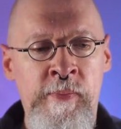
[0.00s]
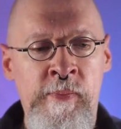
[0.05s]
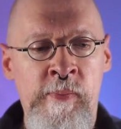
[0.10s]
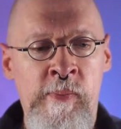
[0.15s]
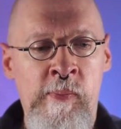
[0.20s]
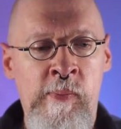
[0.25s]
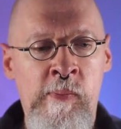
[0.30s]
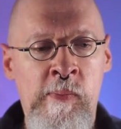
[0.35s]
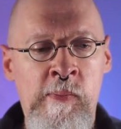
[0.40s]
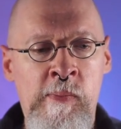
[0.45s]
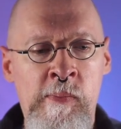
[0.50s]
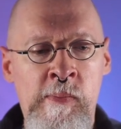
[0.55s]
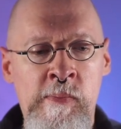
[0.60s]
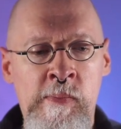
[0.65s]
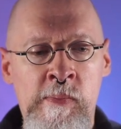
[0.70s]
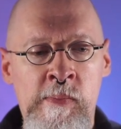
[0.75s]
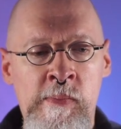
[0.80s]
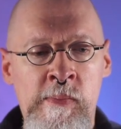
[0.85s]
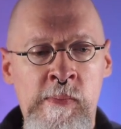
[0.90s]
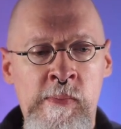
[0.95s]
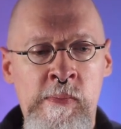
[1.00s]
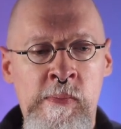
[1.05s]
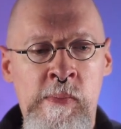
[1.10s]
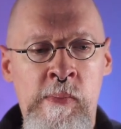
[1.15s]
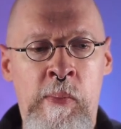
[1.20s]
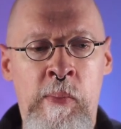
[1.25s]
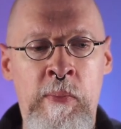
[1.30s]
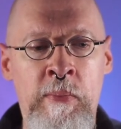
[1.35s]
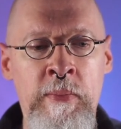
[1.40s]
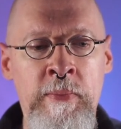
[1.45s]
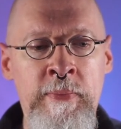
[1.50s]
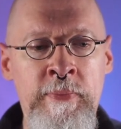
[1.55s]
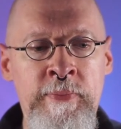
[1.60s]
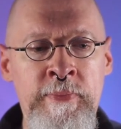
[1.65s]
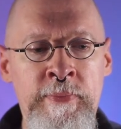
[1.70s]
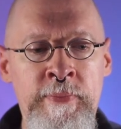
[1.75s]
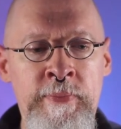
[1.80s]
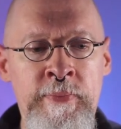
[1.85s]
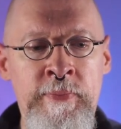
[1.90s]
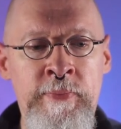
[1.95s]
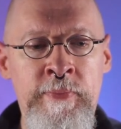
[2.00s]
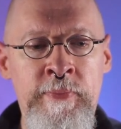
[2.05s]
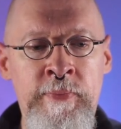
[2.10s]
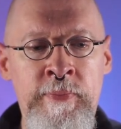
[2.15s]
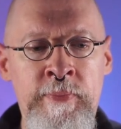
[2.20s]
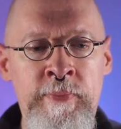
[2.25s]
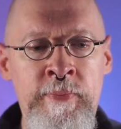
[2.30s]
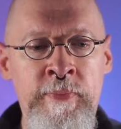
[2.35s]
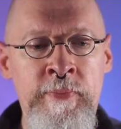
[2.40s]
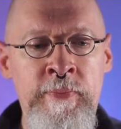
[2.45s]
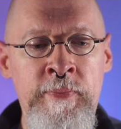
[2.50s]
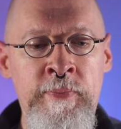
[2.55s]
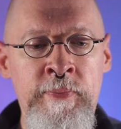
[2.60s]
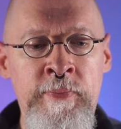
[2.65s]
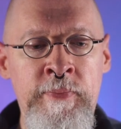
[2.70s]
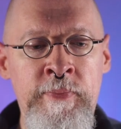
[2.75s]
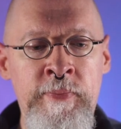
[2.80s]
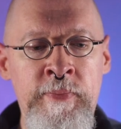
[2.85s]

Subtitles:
Nobody speaks.